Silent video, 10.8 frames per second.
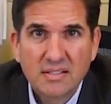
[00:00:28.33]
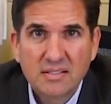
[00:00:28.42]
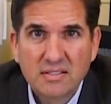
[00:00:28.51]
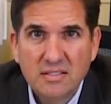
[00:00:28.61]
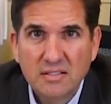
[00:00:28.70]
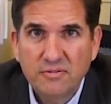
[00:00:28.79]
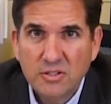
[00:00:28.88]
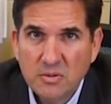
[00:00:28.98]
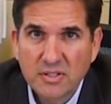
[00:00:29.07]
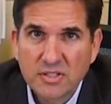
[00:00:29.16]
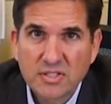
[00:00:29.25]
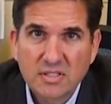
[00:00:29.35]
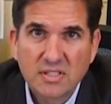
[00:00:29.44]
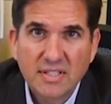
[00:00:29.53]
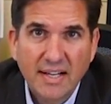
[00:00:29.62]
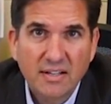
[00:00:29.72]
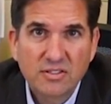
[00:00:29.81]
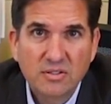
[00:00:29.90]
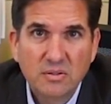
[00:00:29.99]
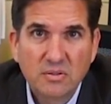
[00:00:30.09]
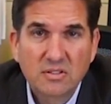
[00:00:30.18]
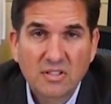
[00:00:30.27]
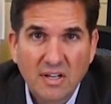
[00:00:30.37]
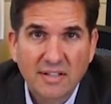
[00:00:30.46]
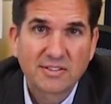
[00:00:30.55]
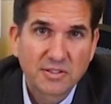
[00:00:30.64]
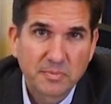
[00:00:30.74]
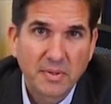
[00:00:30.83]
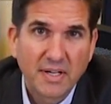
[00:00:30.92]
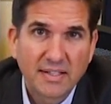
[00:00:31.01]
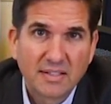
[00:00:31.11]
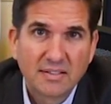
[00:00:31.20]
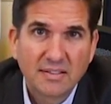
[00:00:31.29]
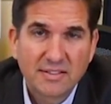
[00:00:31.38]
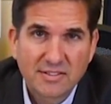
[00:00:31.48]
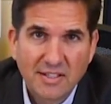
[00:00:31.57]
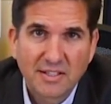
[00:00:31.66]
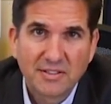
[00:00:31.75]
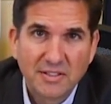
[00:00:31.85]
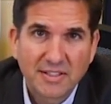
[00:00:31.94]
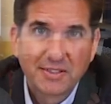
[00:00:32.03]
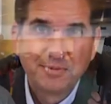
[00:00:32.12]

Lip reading: to see if you understood how to talk Turnpike. Let's take a look.